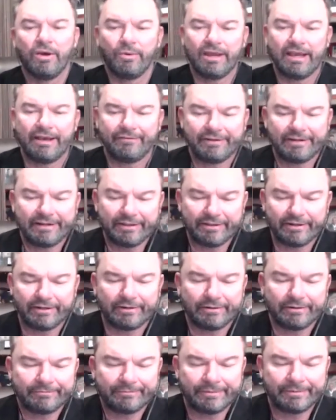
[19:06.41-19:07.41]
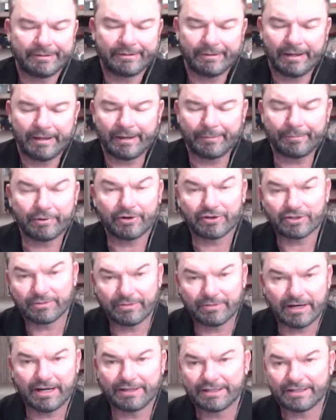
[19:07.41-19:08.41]
We have another person
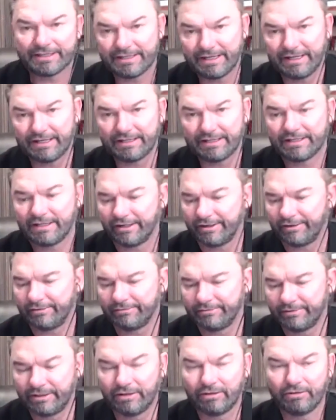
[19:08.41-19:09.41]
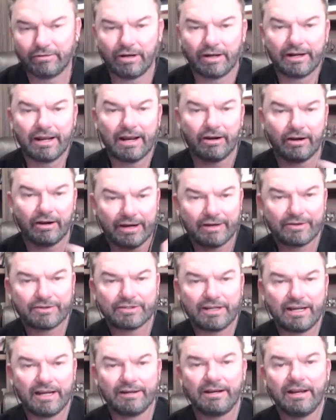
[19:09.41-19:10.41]
behind the scenes here, on our
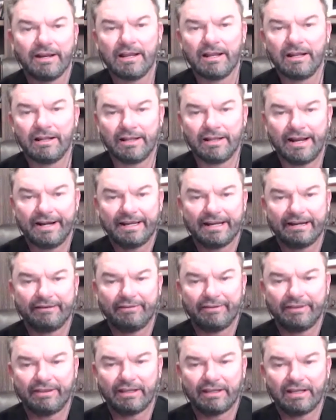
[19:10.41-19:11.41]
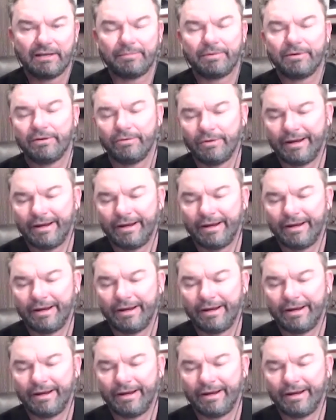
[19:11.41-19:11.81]
side, lining everything up.